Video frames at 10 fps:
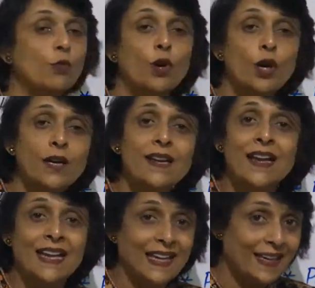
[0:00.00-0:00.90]
word
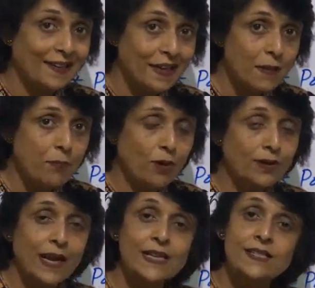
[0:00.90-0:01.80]

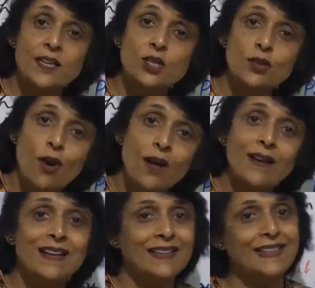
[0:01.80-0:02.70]
repolarization or
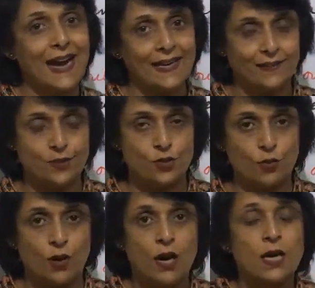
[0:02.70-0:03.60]
diastole.
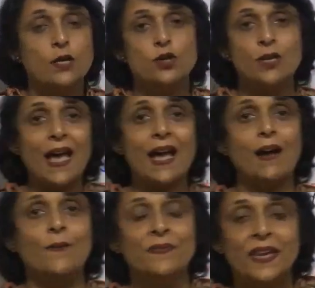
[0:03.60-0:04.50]
So
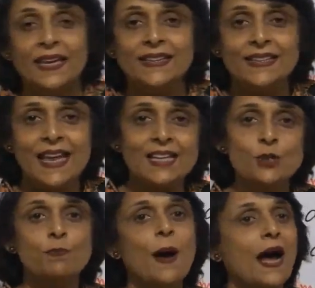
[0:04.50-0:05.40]
now in the
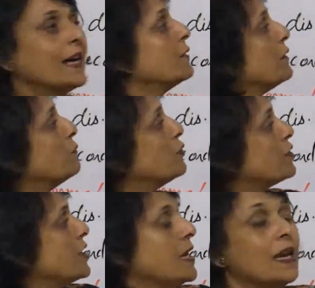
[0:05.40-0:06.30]
next part we would
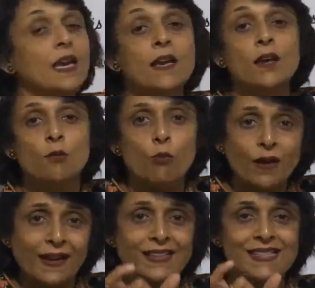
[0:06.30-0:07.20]
see
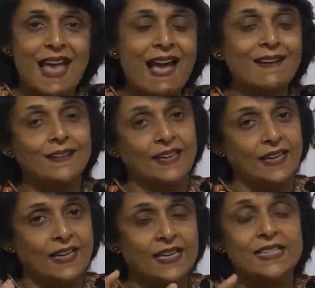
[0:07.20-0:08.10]
what
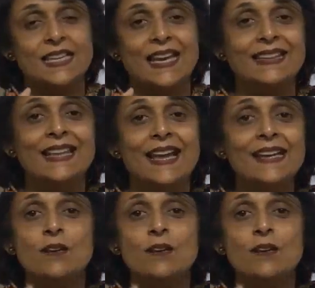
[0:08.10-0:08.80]
exactly is in the